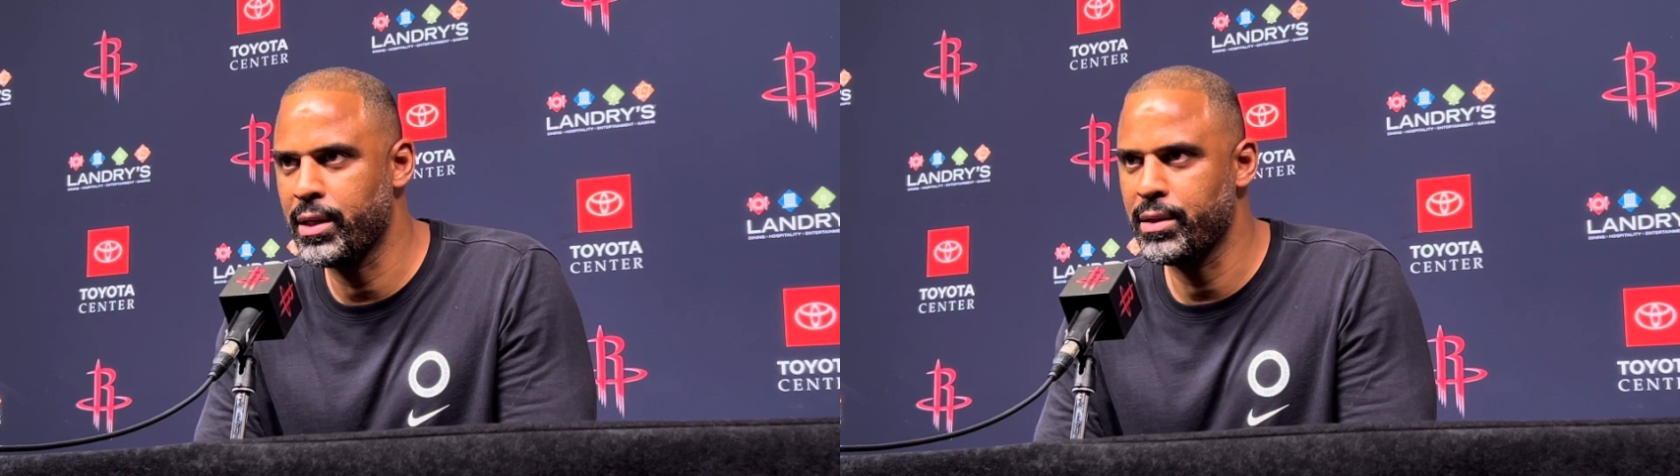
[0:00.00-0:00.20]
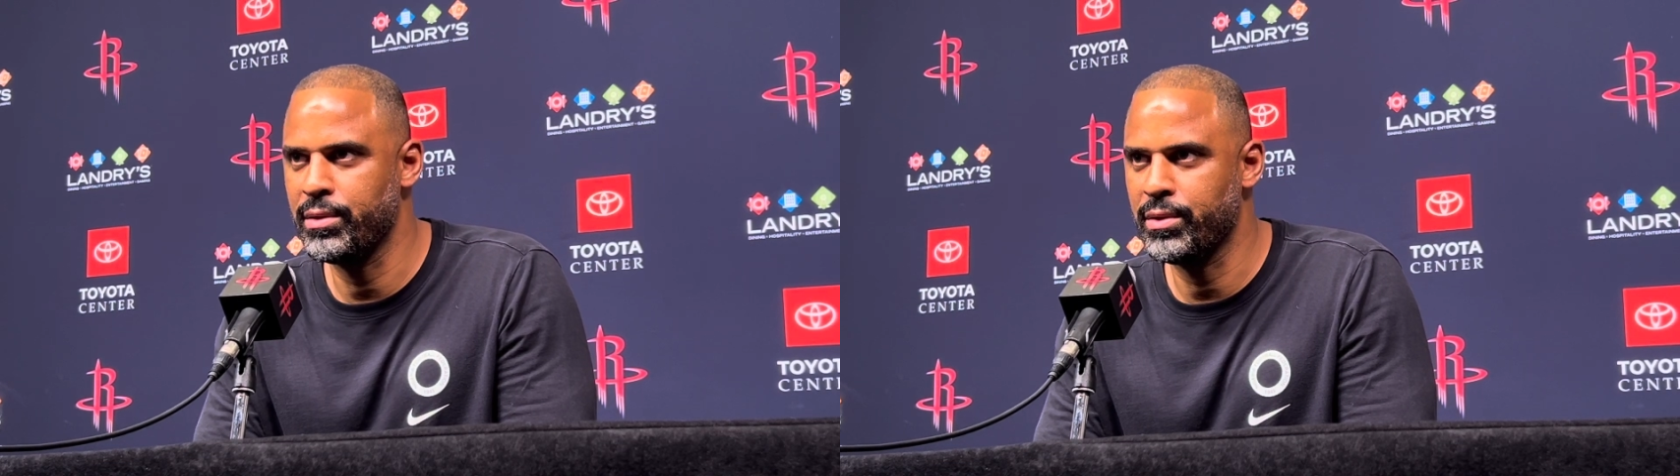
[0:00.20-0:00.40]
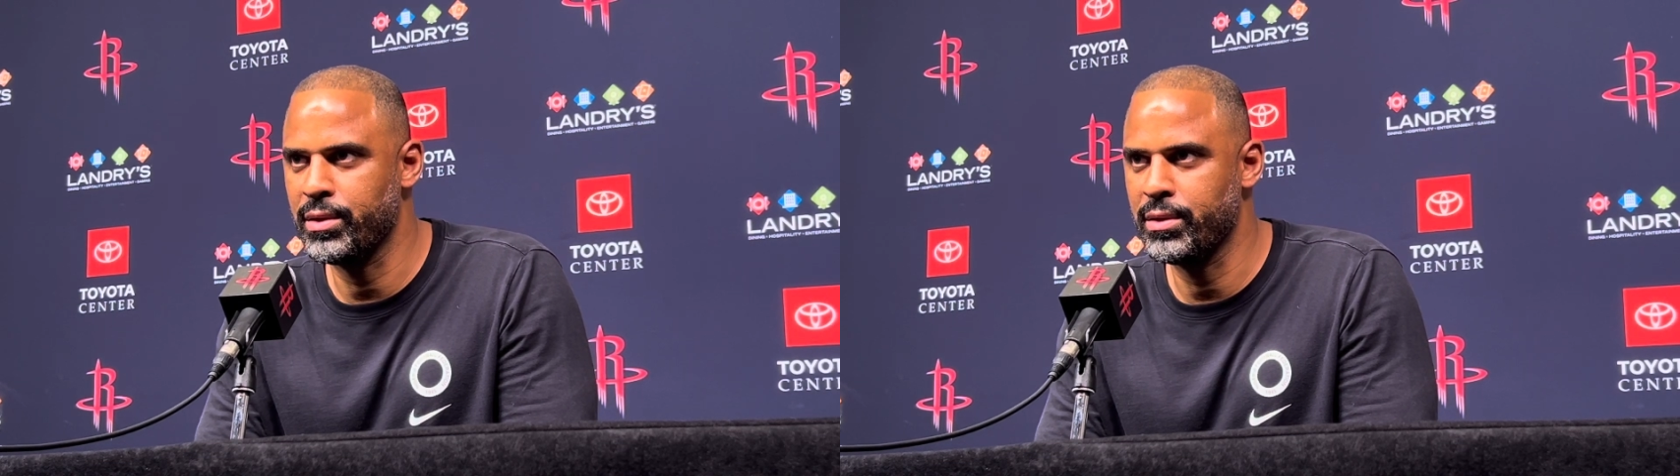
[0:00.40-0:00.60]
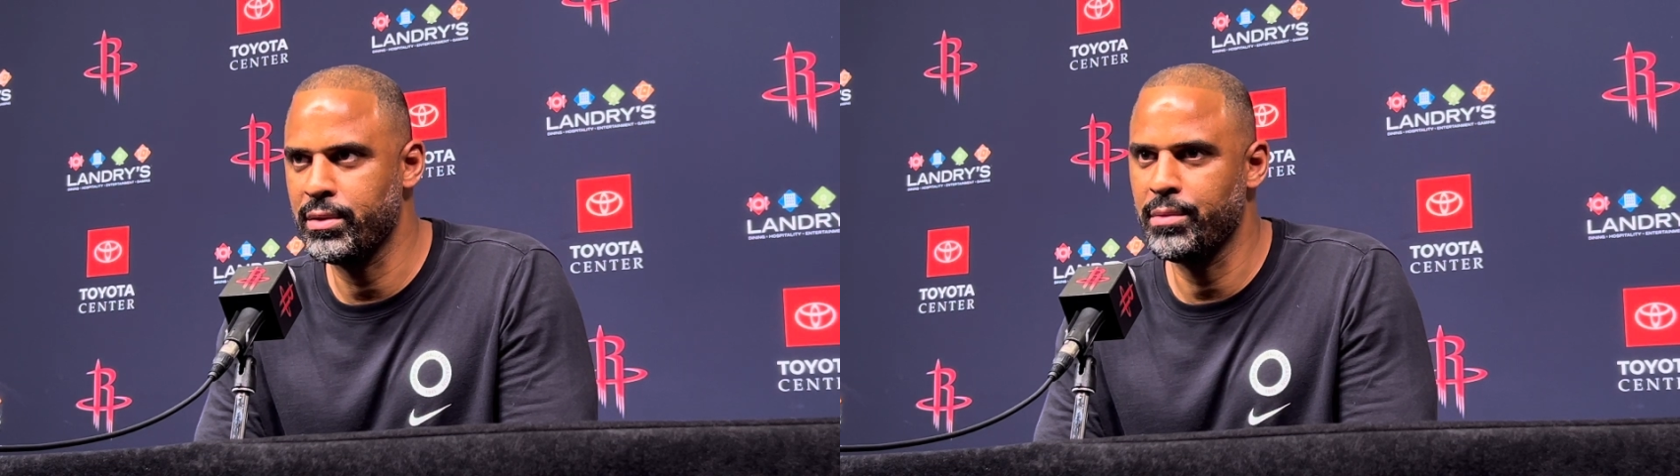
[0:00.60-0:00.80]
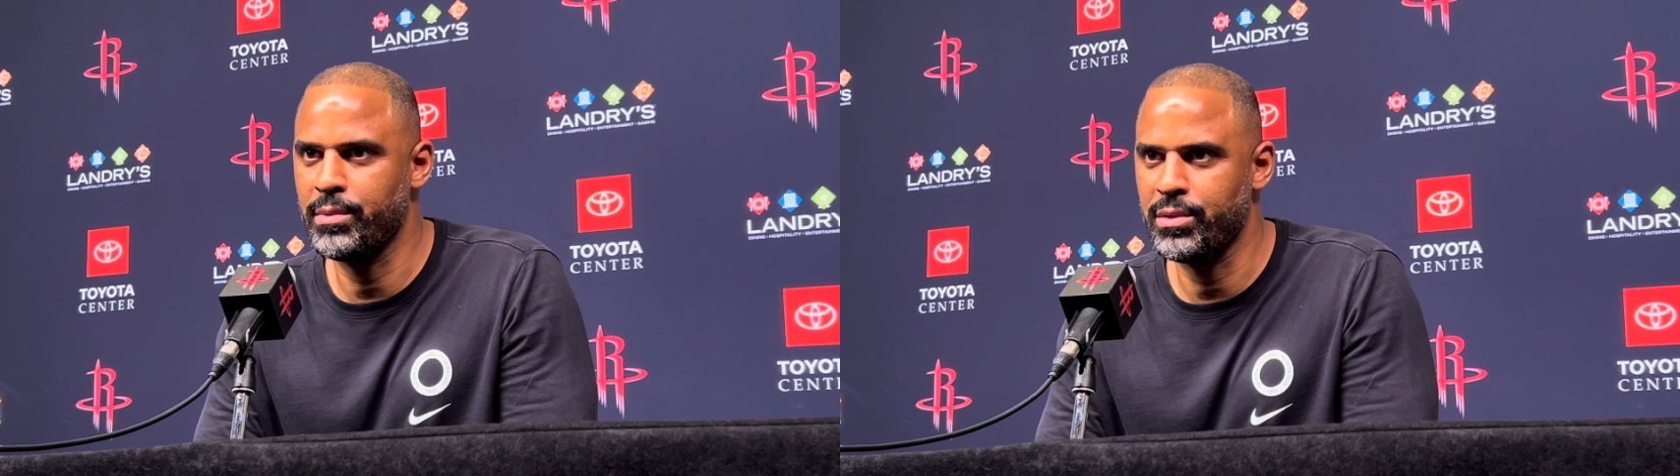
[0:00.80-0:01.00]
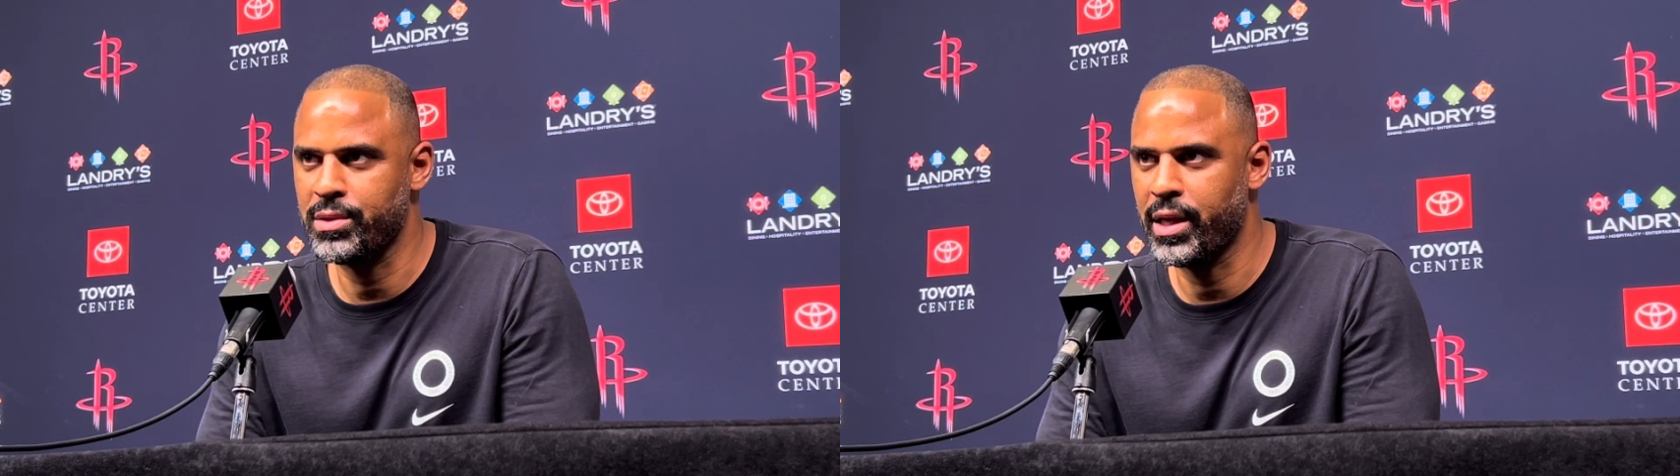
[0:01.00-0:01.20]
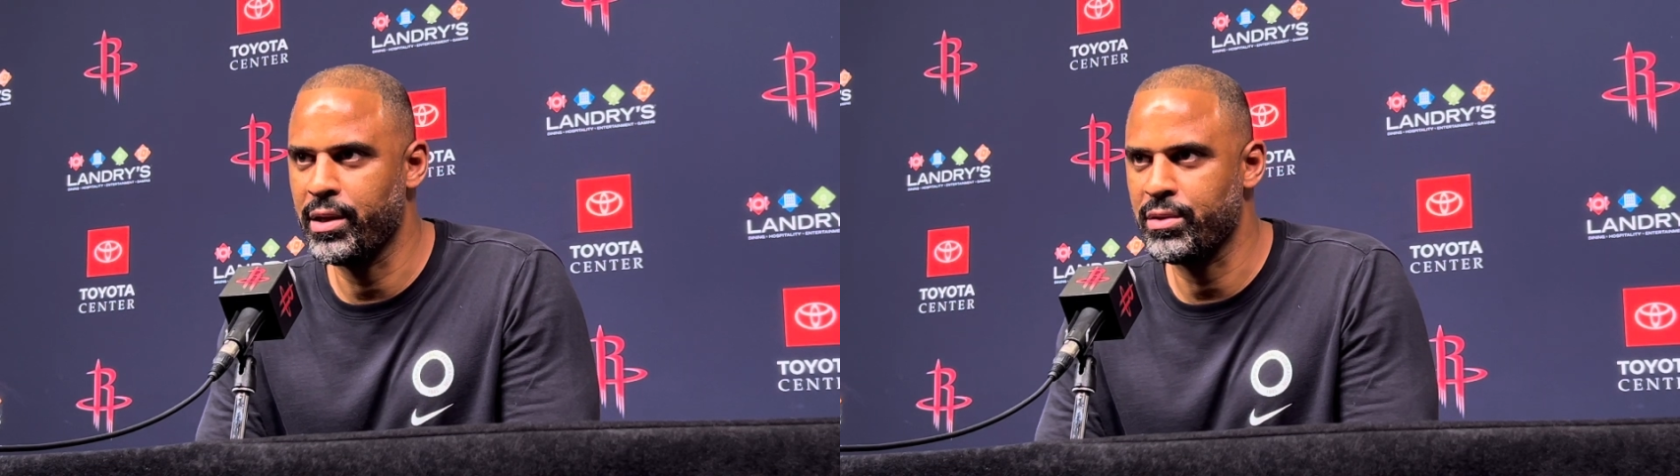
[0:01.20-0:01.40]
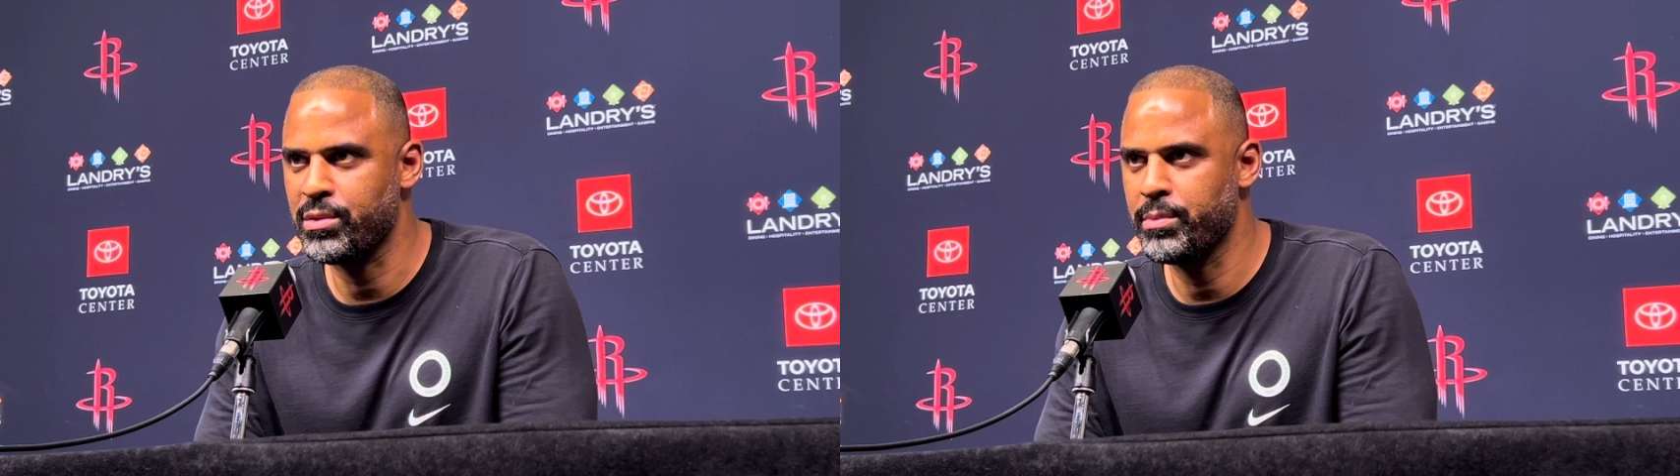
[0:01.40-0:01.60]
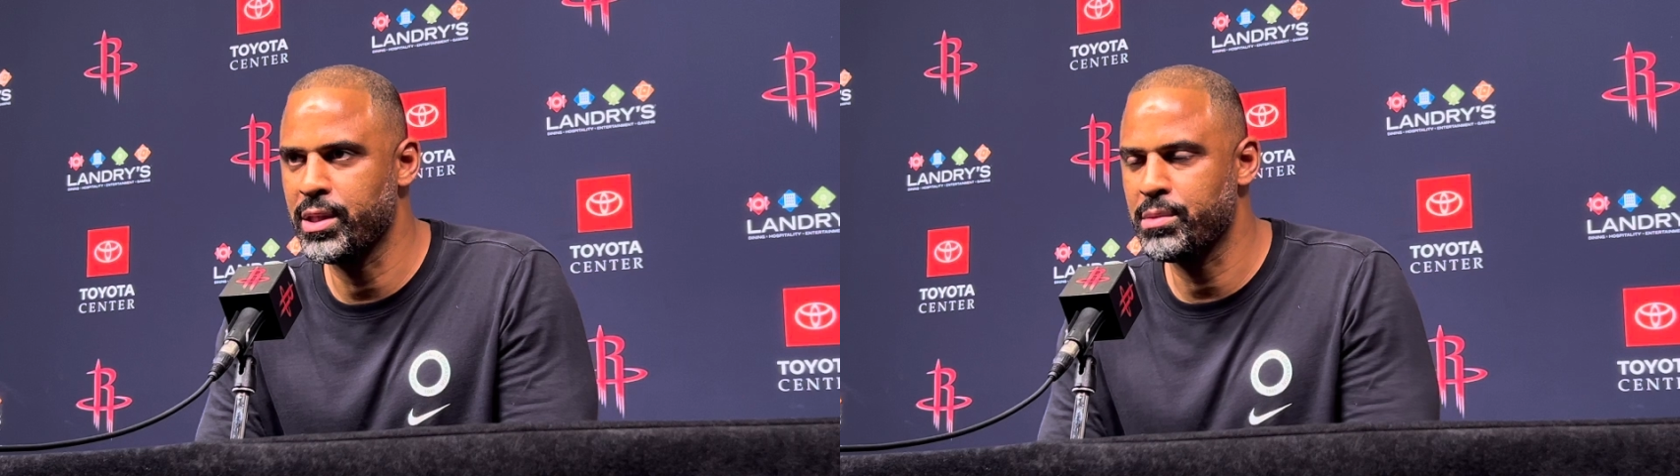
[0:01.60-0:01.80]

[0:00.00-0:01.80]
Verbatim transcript: and you could give him those eight extra minutes.